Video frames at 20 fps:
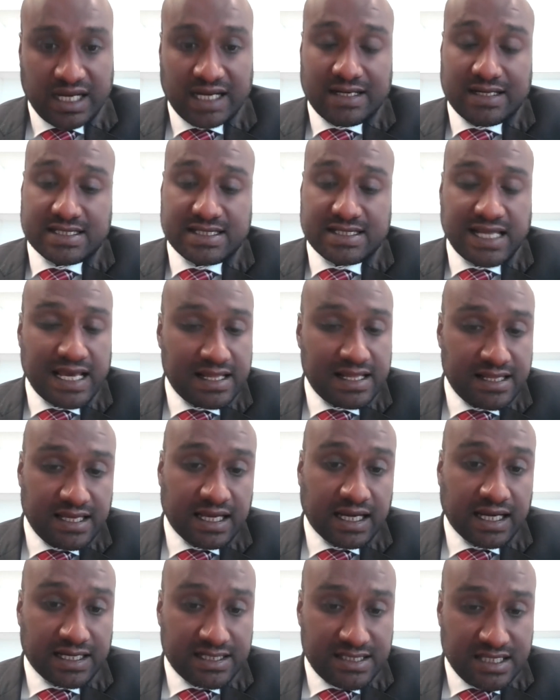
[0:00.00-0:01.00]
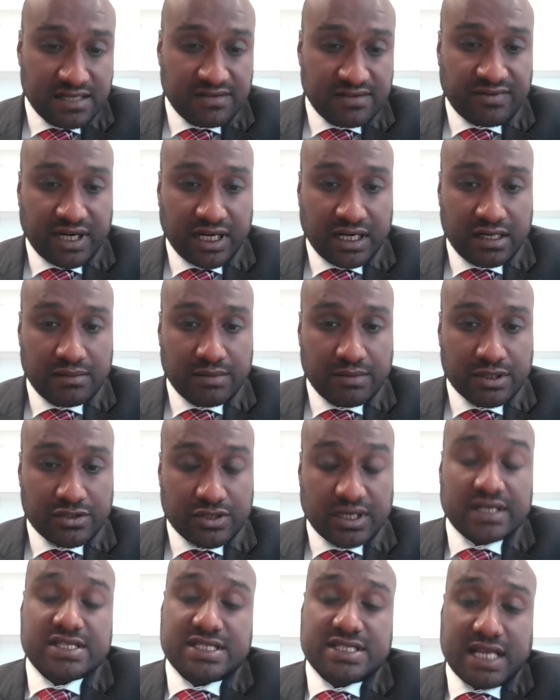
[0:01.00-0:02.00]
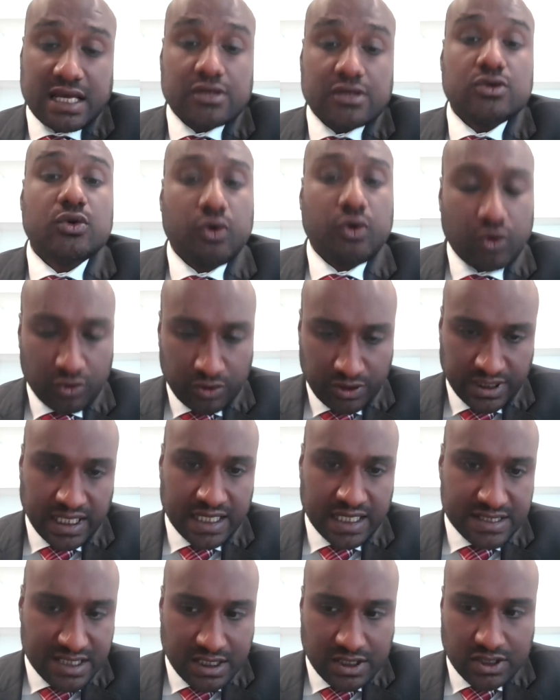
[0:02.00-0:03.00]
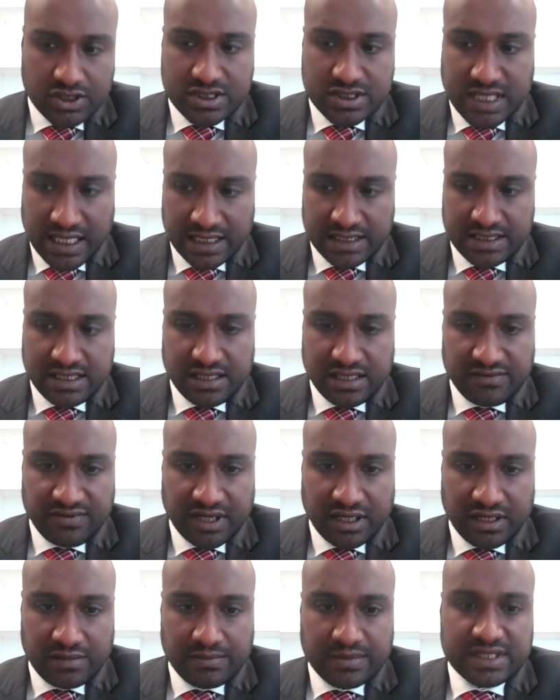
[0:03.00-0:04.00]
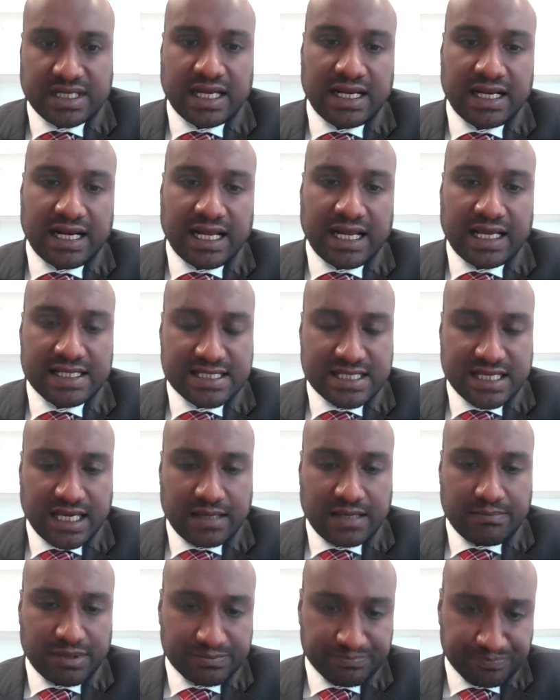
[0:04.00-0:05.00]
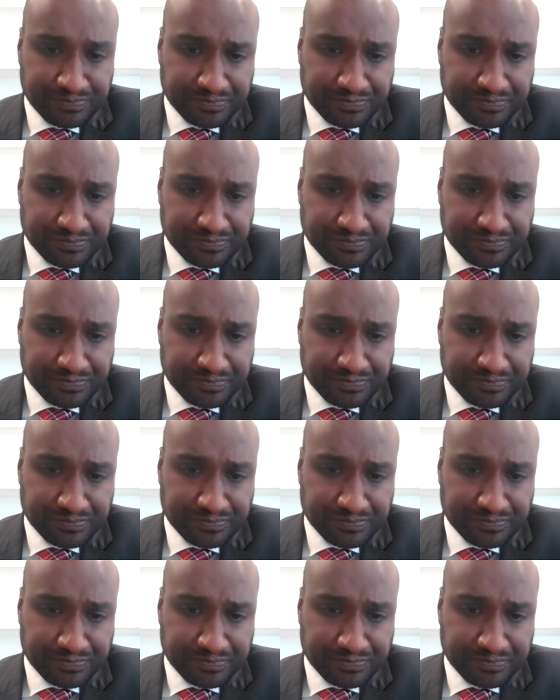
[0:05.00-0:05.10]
to understand the IT environment, to understand your organization's IT environment and landscape.